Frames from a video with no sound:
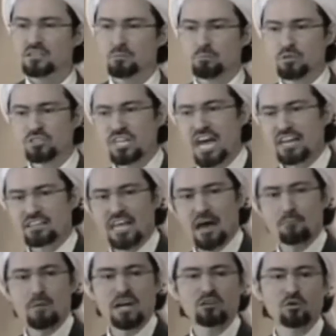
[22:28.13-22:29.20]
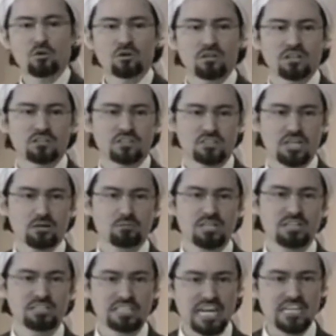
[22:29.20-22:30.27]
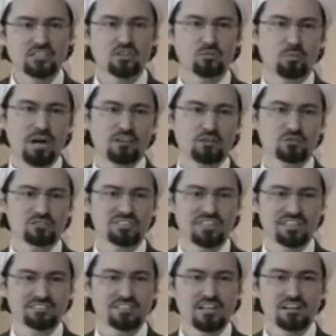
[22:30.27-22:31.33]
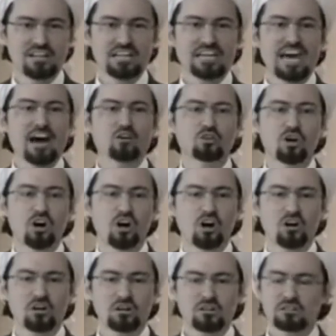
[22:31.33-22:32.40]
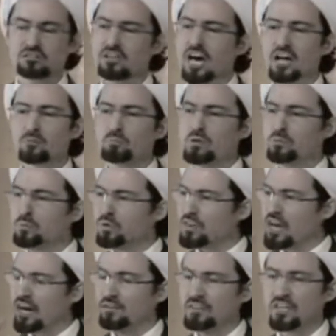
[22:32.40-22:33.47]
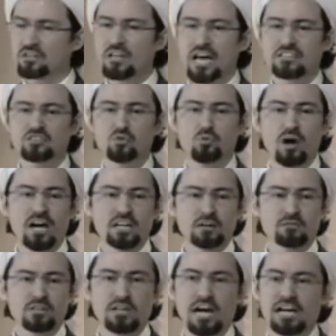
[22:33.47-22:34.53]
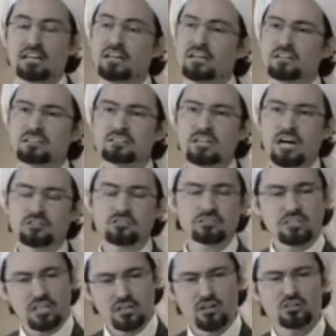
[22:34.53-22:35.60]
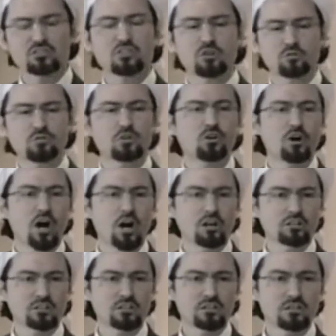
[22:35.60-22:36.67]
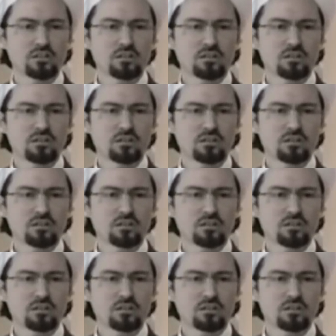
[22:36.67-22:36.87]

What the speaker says: to protect that minority that's going to be endangered by those things, like alcohol. A lot of people that have their glass of wine every night, the doctor said, no, it's good for your heart.